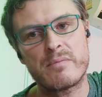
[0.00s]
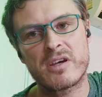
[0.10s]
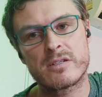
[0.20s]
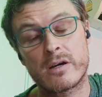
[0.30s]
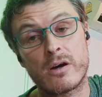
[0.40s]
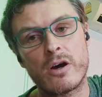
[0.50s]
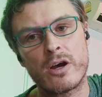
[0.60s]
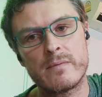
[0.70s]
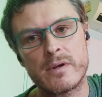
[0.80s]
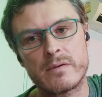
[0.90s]
because I got
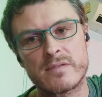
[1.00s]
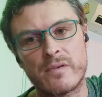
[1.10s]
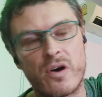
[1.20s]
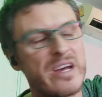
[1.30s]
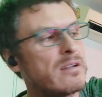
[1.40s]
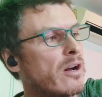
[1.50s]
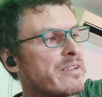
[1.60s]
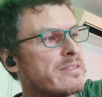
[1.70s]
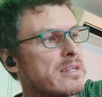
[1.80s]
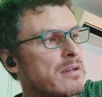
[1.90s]
home and I was fine. I
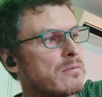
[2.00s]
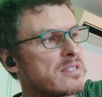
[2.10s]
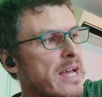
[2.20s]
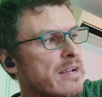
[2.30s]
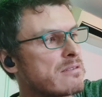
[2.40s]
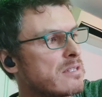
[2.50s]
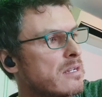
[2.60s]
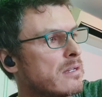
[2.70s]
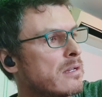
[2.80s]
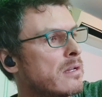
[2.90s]
think it was
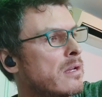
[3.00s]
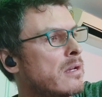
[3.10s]
actually,